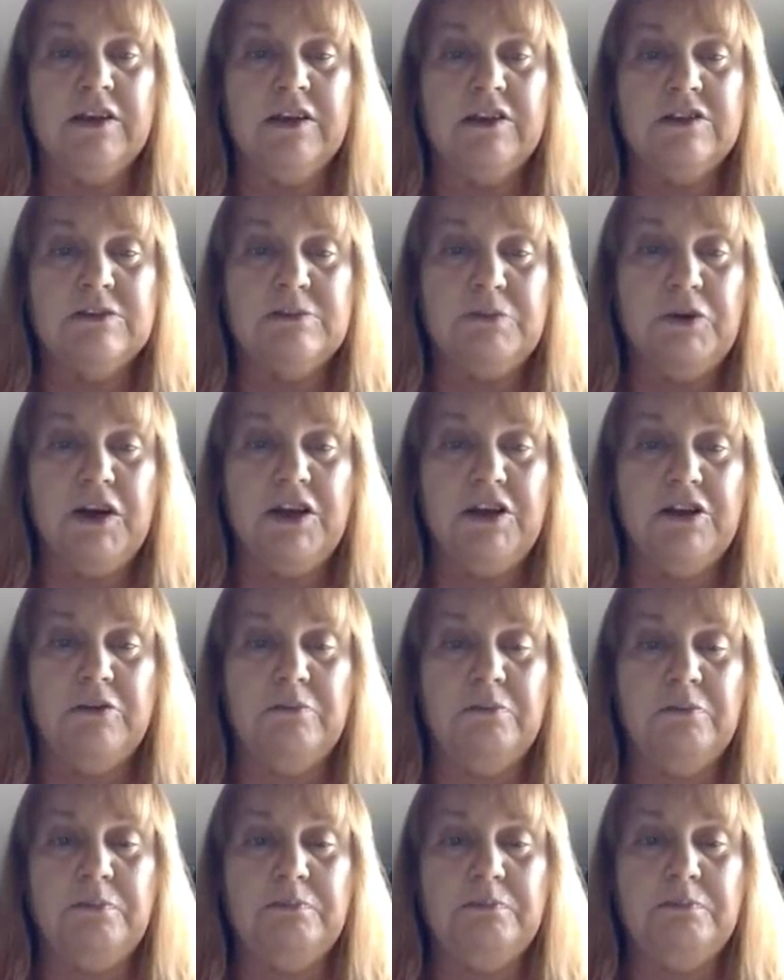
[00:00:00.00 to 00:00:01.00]
Spray your
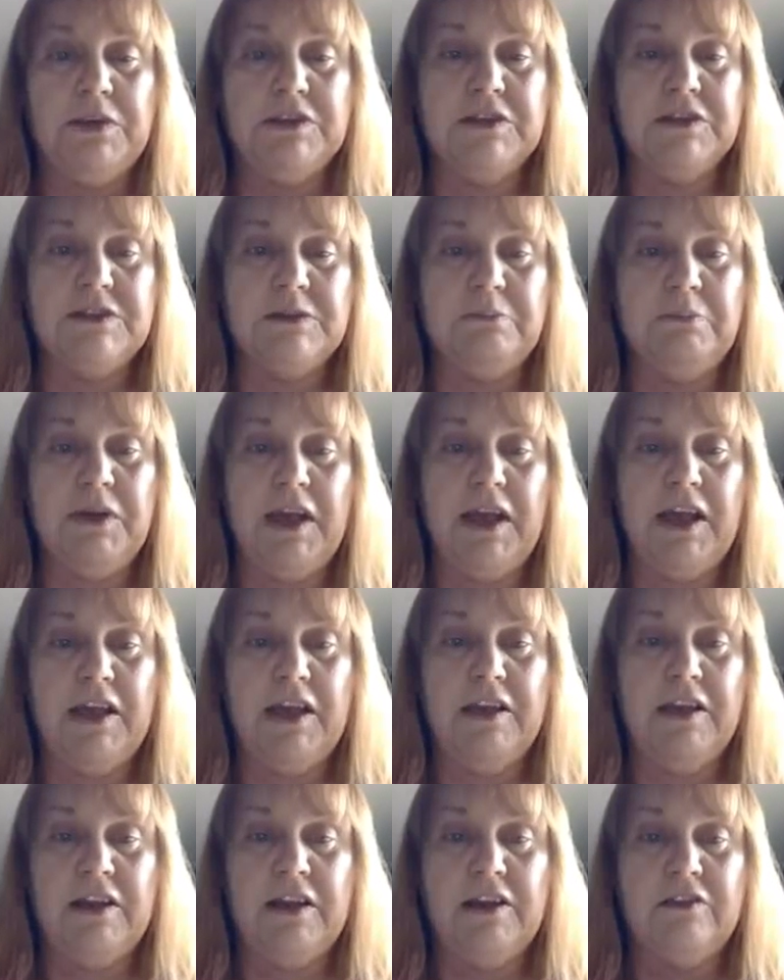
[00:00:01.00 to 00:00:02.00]
pizza
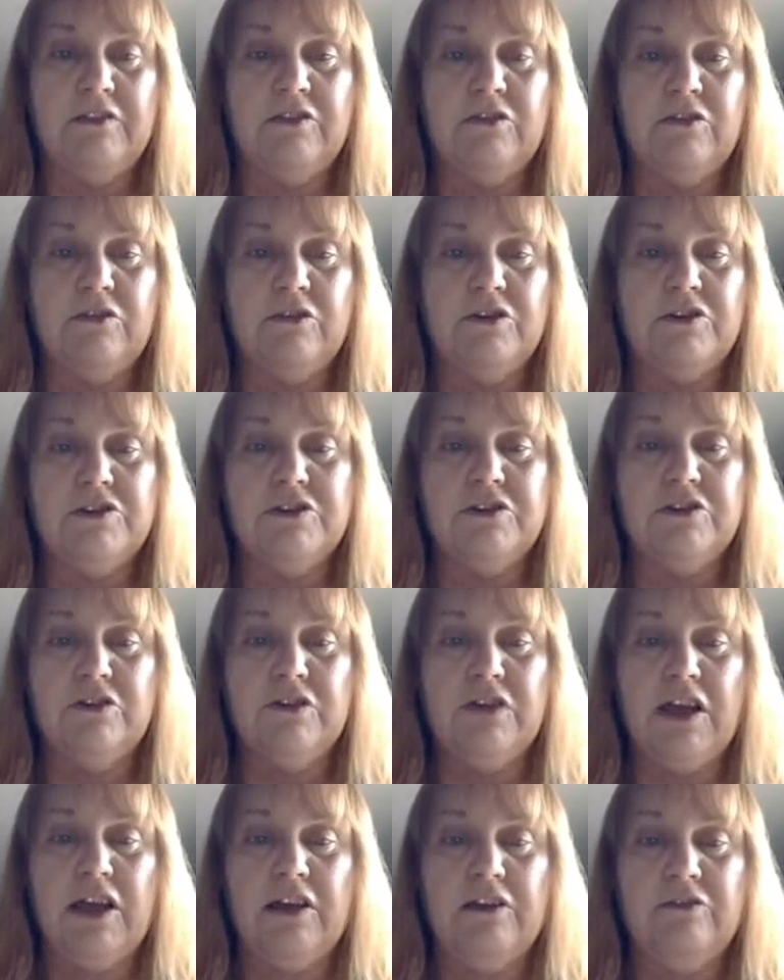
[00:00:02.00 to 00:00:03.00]
pan, and of course you don't
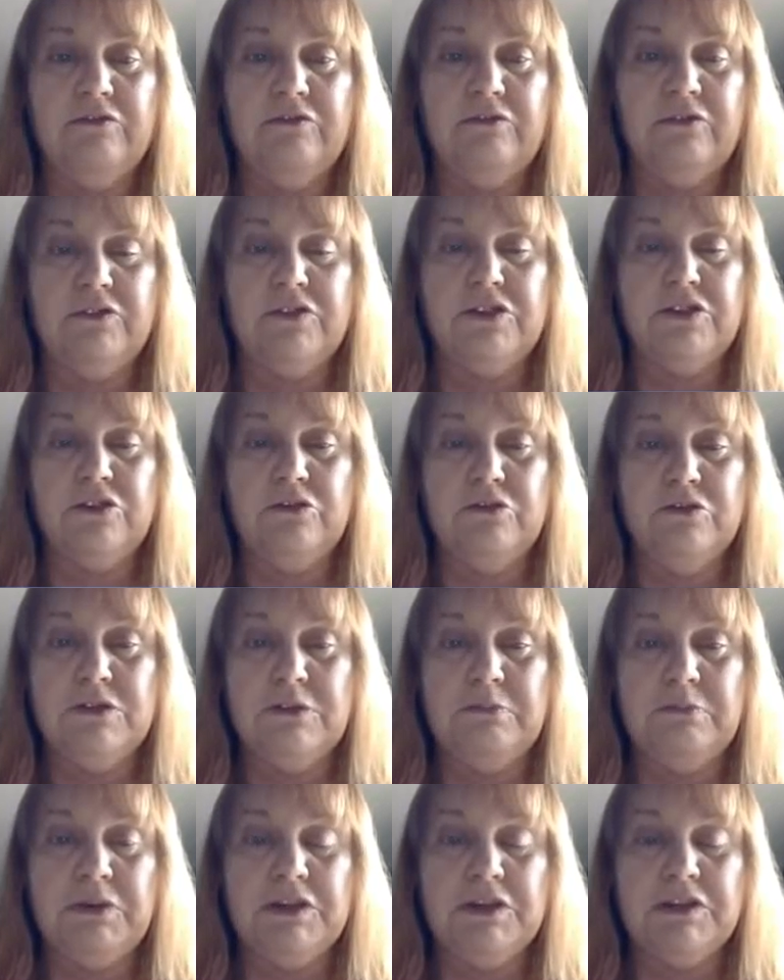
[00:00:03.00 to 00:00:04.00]
have to use a
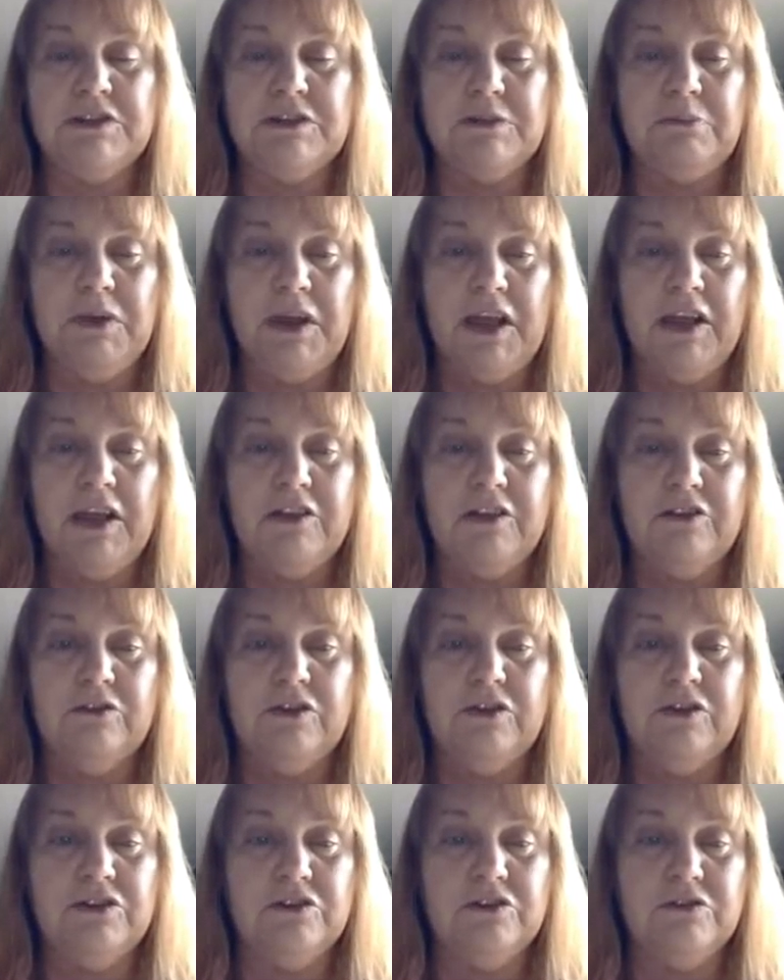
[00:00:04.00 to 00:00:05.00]
pizza pan. You
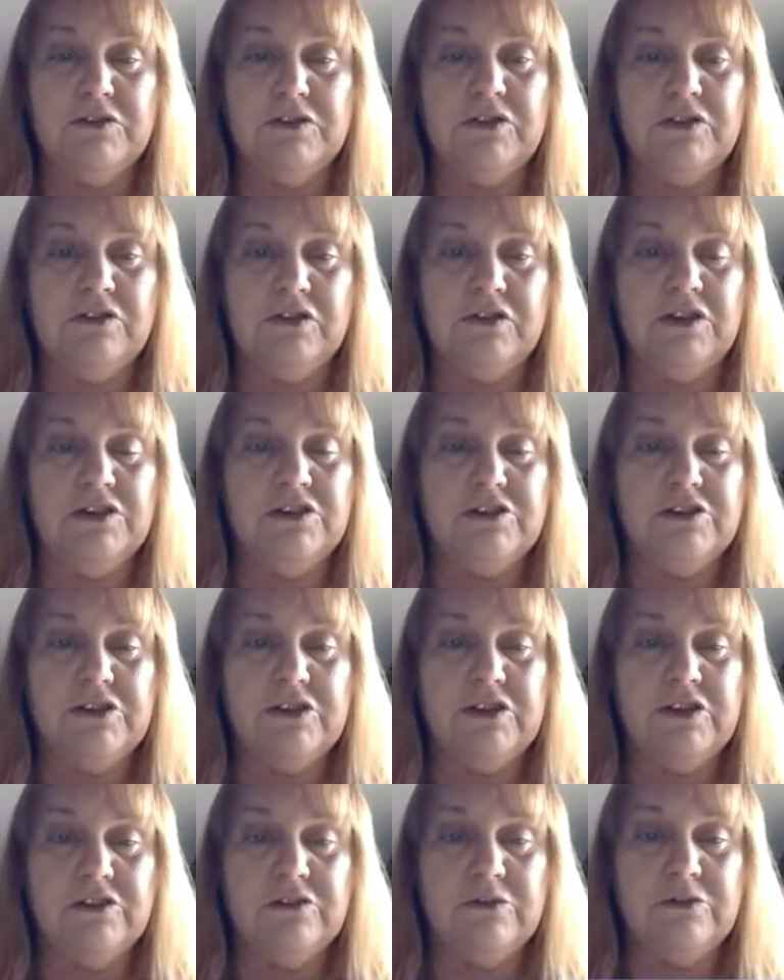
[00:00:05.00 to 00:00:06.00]
could use a cookie
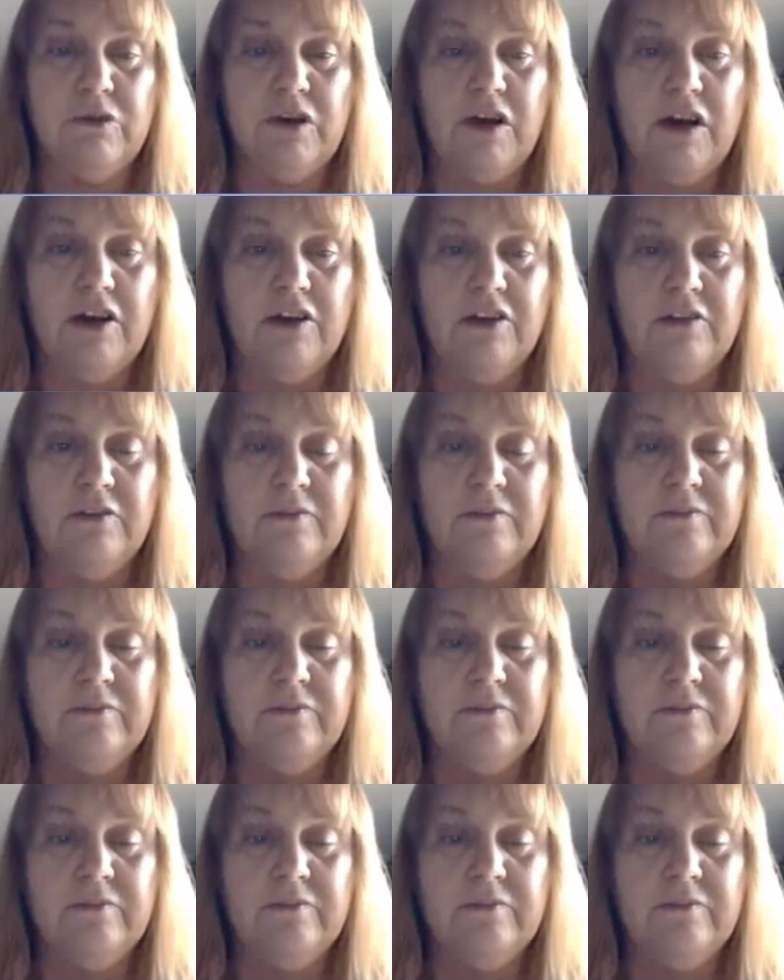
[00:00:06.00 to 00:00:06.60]
sheet as well.